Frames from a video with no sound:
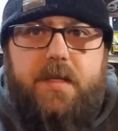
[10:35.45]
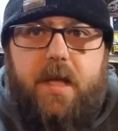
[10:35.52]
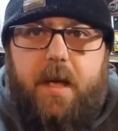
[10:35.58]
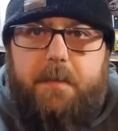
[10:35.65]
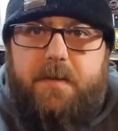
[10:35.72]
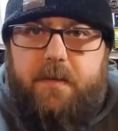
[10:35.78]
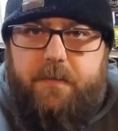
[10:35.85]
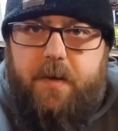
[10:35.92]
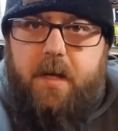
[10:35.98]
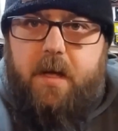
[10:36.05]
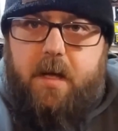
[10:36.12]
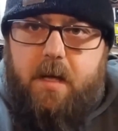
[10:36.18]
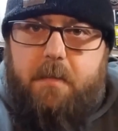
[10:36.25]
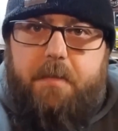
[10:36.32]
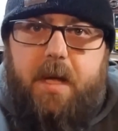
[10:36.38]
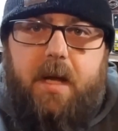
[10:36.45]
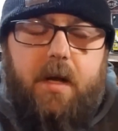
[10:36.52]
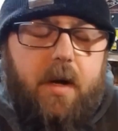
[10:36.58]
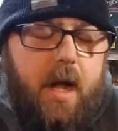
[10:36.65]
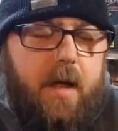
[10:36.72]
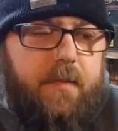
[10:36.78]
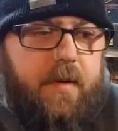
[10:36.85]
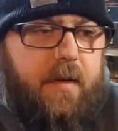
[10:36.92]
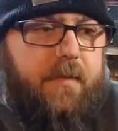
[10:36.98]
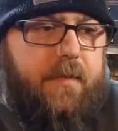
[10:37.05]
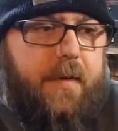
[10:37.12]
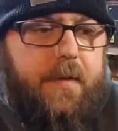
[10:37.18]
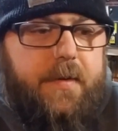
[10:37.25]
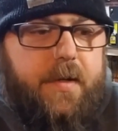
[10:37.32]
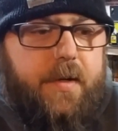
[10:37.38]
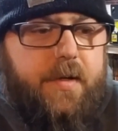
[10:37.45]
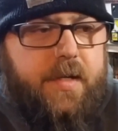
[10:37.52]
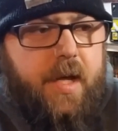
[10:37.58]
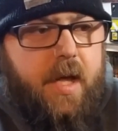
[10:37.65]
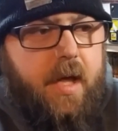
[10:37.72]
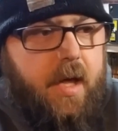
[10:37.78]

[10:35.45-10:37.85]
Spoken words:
types of big gravity filters.